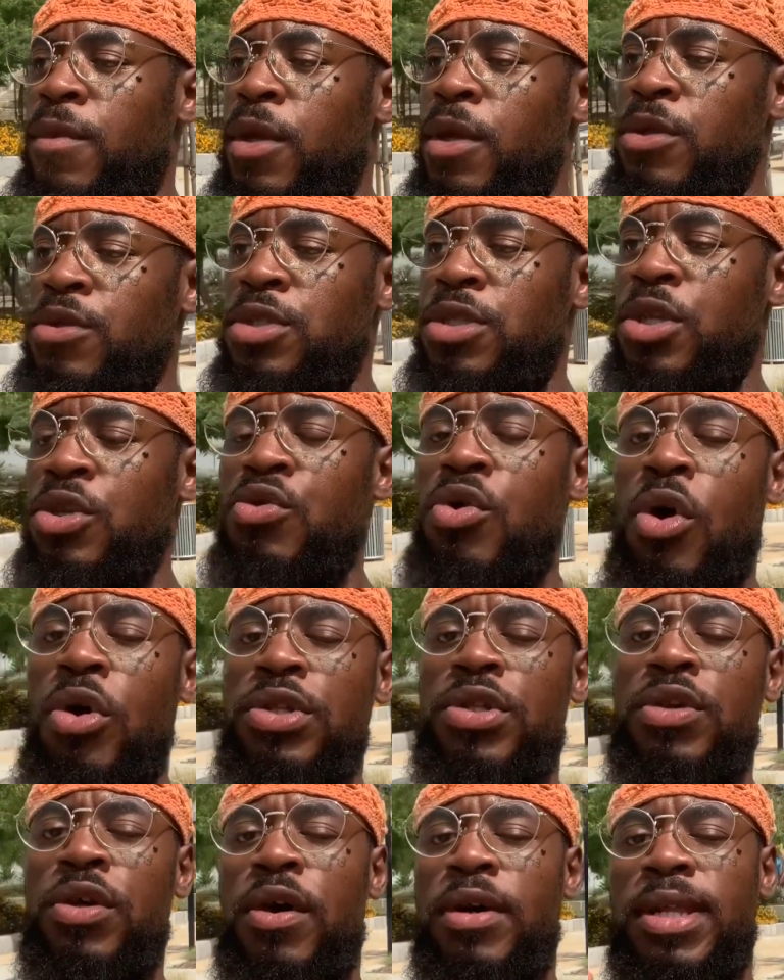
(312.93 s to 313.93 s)
You see, you
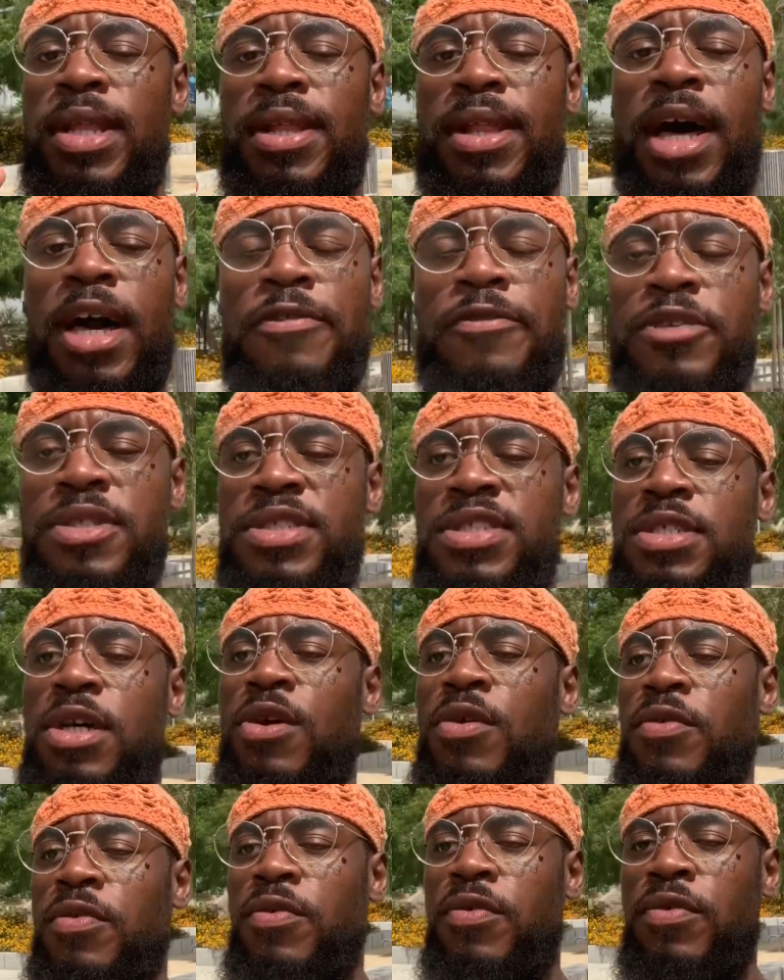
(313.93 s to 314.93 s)
holding on to life itself.